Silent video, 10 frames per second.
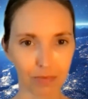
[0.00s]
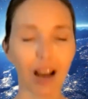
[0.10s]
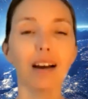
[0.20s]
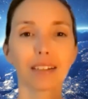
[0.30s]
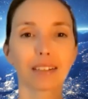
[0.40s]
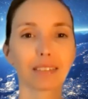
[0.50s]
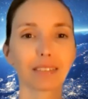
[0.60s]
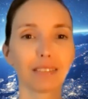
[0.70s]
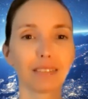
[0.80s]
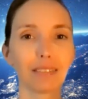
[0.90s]
done
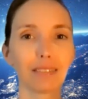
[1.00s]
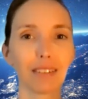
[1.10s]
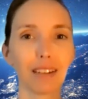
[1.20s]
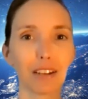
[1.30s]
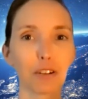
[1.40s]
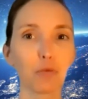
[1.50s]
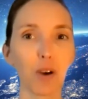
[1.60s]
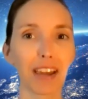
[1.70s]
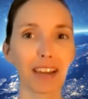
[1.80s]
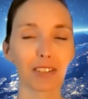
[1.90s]
in a
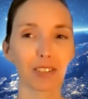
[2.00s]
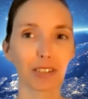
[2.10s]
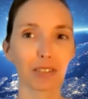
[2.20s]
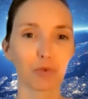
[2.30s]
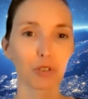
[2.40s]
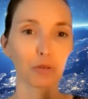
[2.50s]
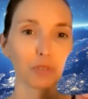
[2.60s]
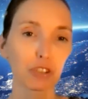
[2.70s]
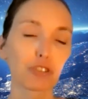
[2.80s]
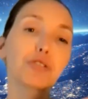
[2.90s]
way to
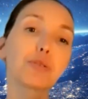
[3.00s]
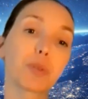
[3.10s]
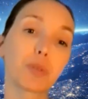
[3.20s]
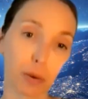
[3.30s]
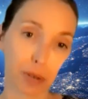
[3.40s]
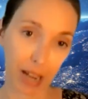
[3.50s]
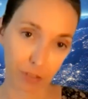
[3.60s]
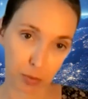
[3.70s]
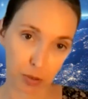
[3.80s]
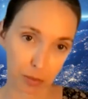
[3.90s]
ensure that they would
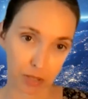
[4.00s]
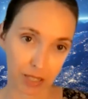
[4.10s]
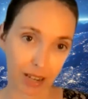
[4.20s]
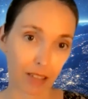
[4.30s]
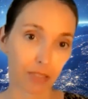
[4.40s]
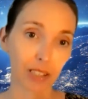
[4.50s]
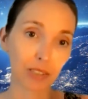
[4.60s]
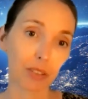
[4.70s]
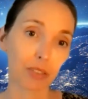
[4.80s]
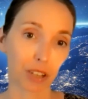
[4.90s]
have to put him to death.
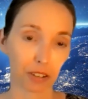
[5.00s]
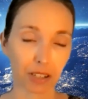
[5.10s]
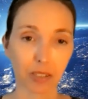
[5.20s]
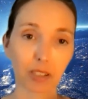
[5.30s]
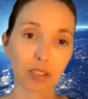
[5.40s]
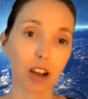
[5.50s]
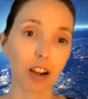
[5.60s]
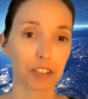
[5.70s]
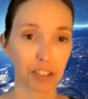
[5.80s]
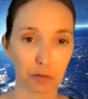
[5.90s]
That's the theory, is that
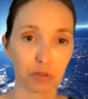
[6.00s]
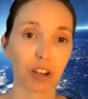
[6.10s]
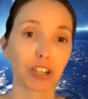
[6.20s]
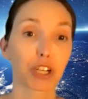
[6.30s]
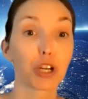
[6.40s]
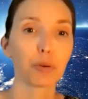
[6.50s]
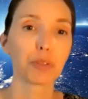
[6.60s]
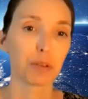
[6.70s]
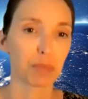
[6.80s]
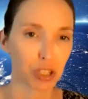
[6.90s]
Socrates was trying to
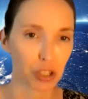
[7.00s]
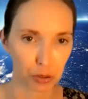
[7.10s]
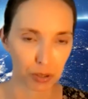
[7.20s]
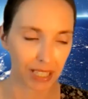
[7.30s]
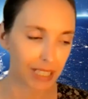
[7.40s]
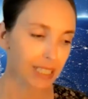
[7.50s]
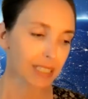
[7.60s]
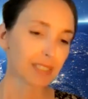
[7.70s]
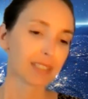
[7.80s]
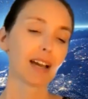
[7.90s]
goad them into it,
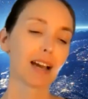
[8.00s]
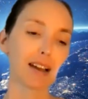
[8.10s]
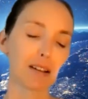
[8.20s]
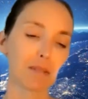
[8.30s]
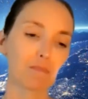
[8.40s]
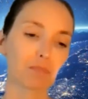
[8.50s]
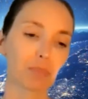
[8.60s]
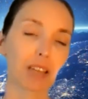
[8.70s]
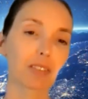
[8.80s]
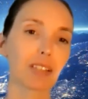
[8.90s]

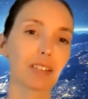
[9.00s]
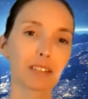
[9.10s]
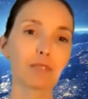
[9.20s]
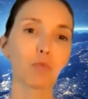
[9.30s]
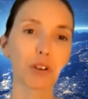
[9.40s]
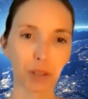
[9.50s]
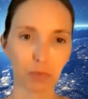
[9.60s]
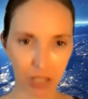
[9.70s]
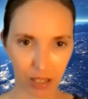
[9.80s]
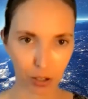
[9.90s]
because he didn't want
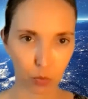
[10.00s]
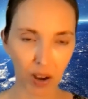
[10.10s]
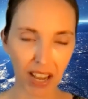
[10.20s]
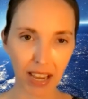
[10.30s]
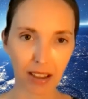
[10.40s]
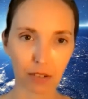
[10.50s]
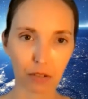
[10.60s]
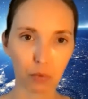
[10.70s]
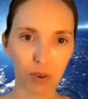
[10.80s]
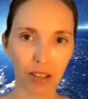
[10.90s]
them to get away
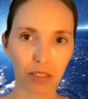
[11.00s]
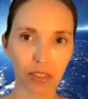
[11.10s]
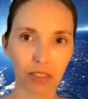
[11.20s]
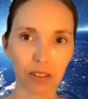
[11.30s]
with